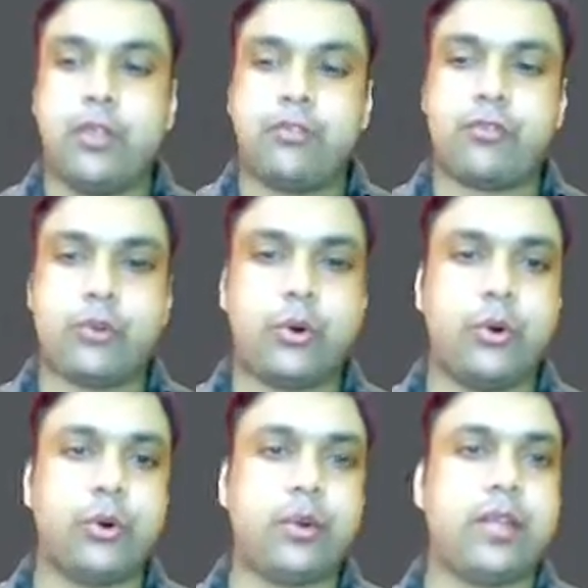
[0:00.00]

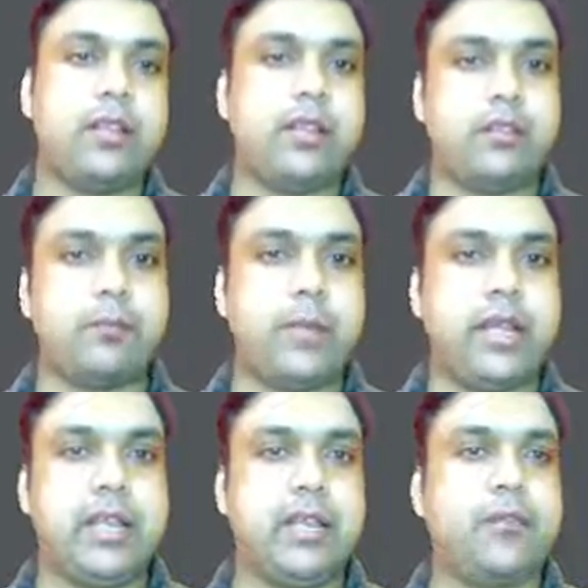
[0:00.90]
So in this
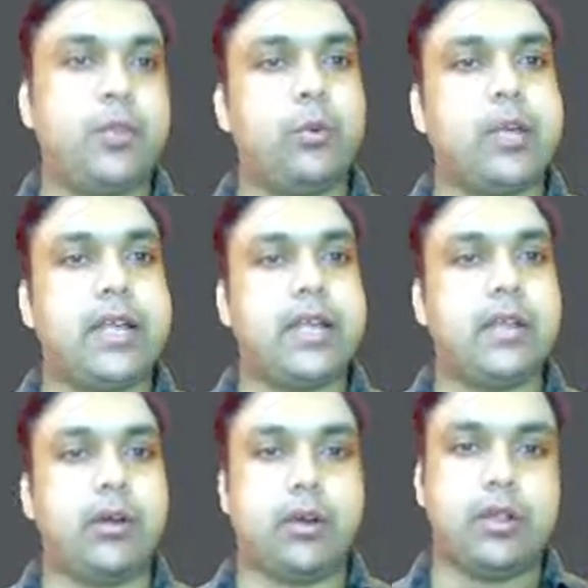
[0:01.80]
PDF you will
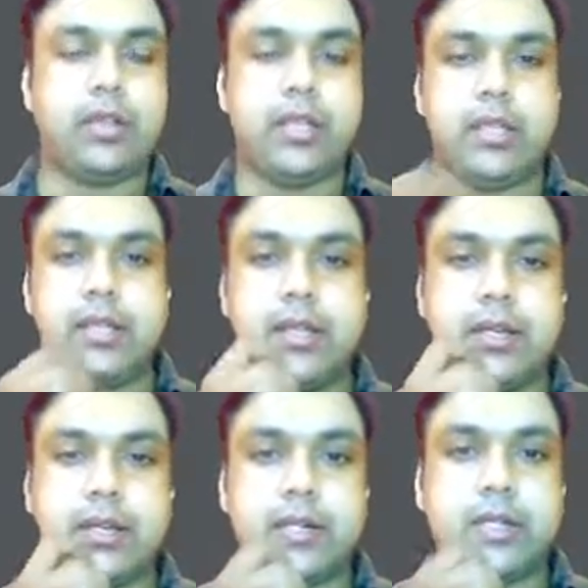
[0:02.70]
get all the
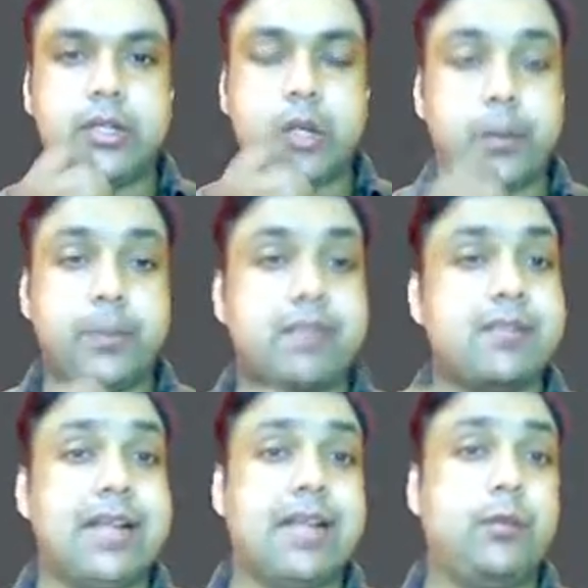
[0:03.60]
topics
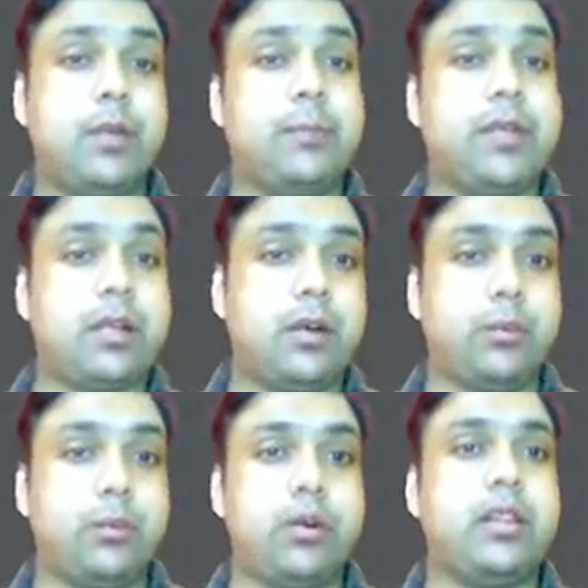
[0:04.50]
that will be
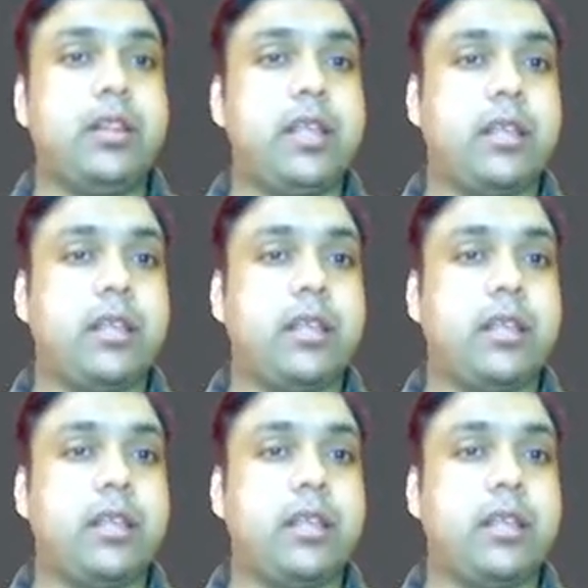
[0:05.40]
covered in the